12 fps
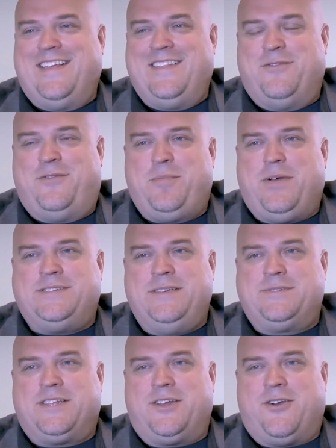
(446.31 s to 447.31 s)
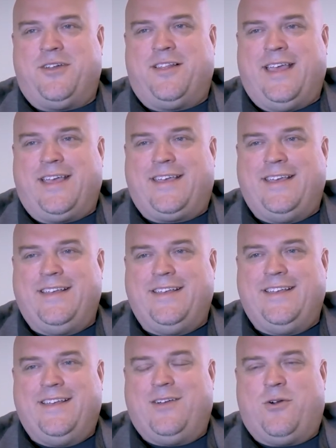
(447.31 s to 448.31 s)
the football team's going to go to like
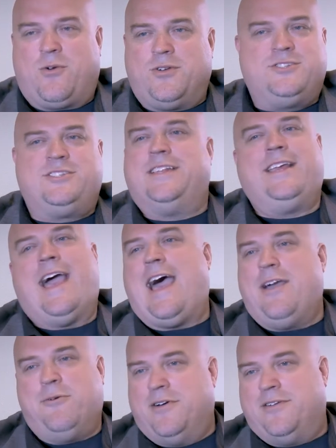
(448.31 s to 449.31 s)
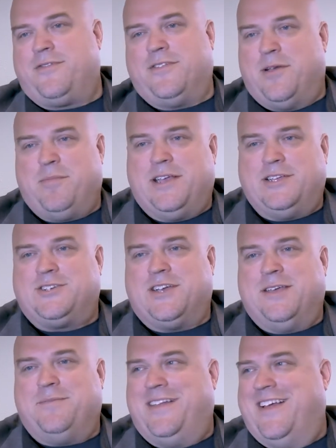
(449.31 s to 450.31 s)
Orange City, Iowa for their big
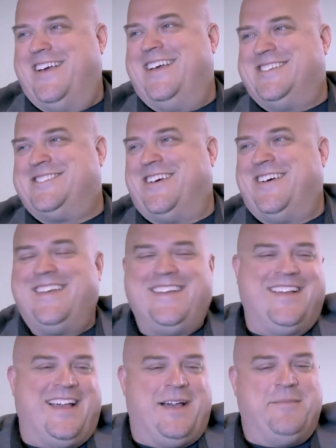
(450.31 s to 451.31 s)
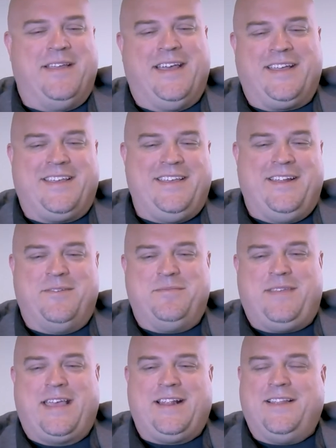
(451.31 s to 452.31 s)
trip, you know. so I'm like, you know,
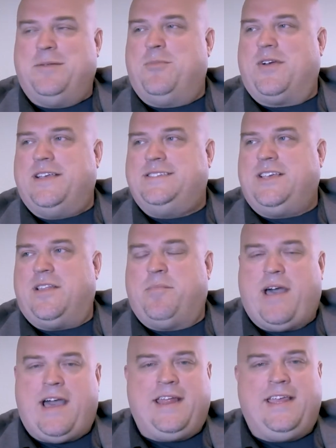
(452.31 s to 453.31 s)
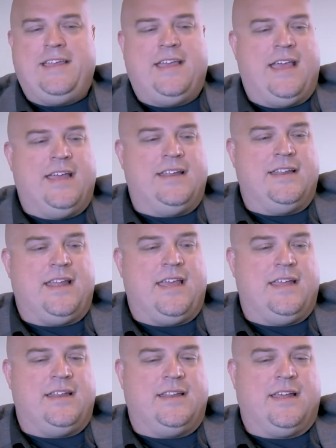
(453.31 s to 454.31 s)
take it a little more easy on the body and
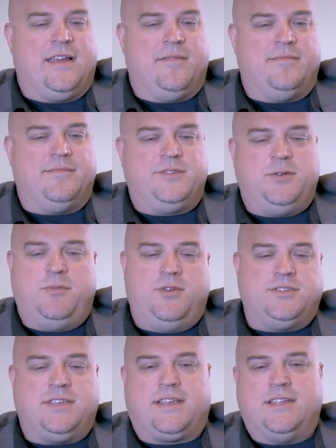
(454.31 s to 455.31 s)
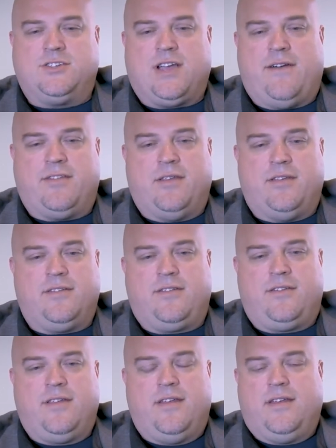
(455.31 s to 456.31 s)
and um, do music and travel to
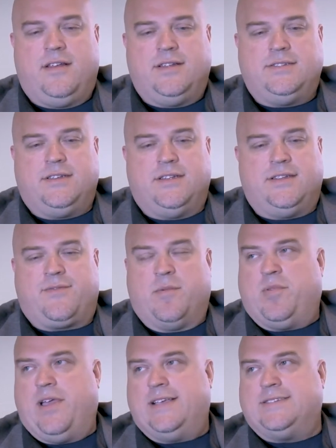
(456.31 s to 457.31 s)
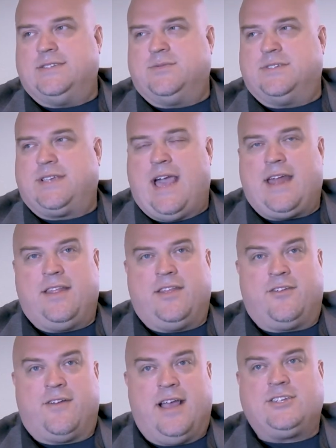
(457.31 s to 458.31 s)
to different places was kind of the
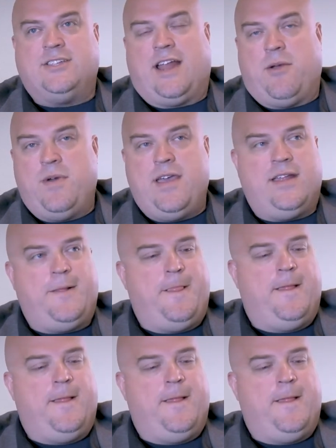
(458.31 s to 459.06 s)
direction that I went.